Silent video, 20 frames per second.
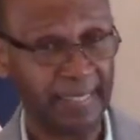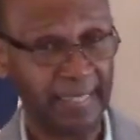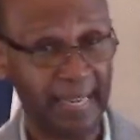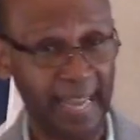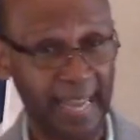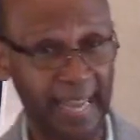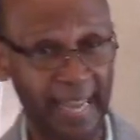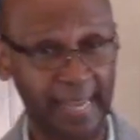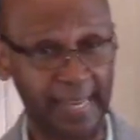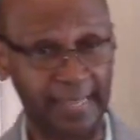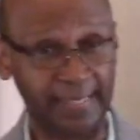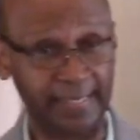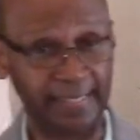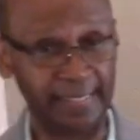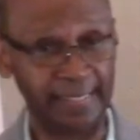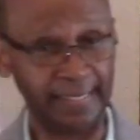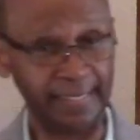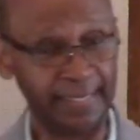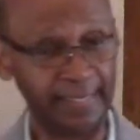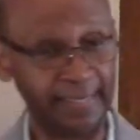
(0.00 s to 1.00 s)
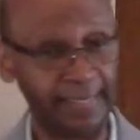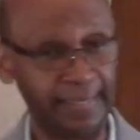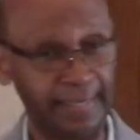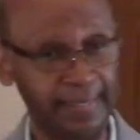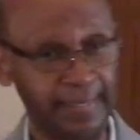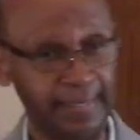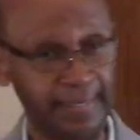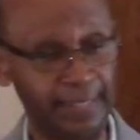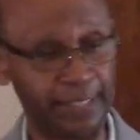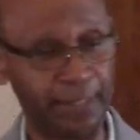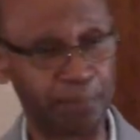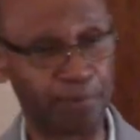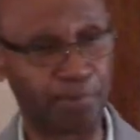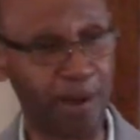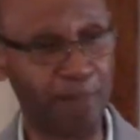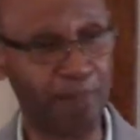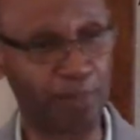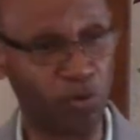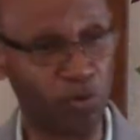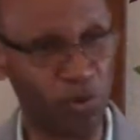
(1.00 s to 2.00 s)
and the
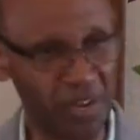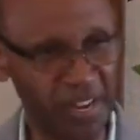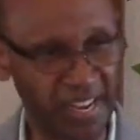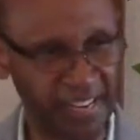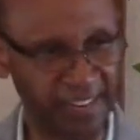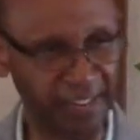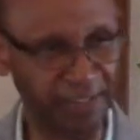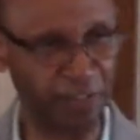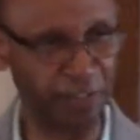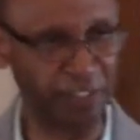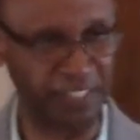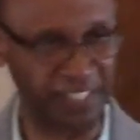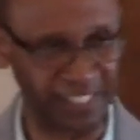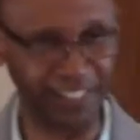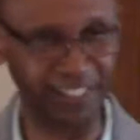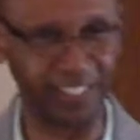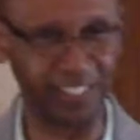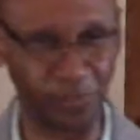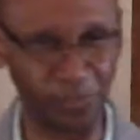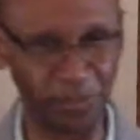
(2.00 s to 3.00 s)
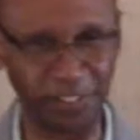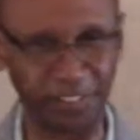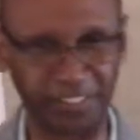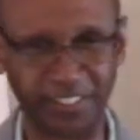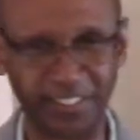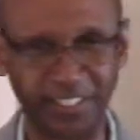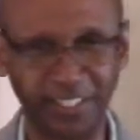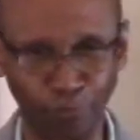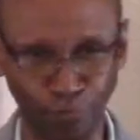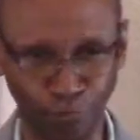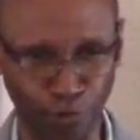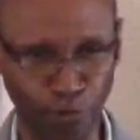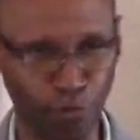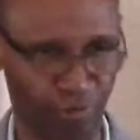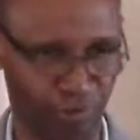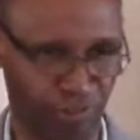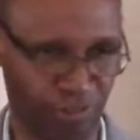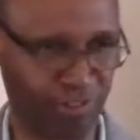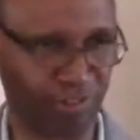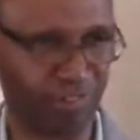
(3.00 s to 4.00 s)
proper way for dealing with
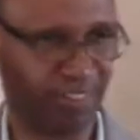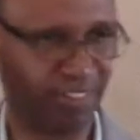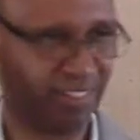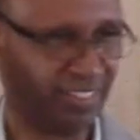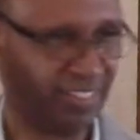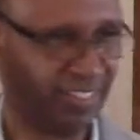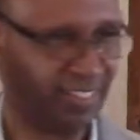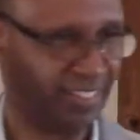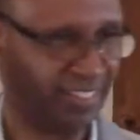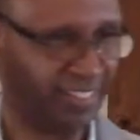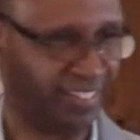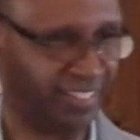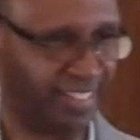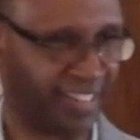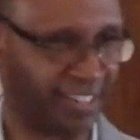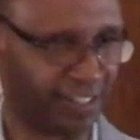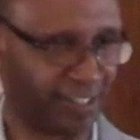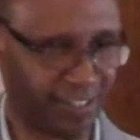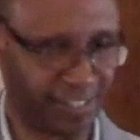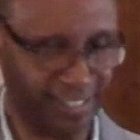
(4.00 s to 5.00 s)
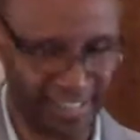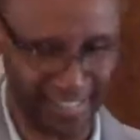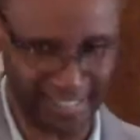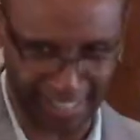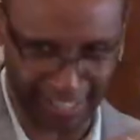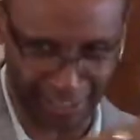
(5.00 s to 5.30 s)
roots that are taking